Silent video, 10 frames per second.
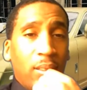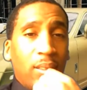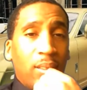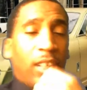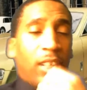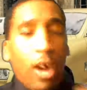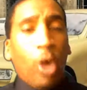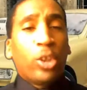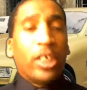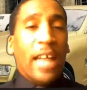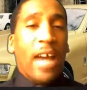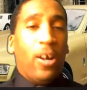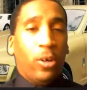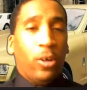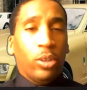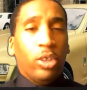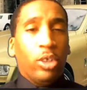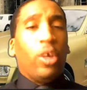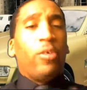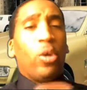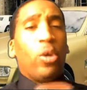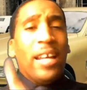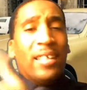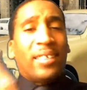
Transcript: The clothes you got on. So if you into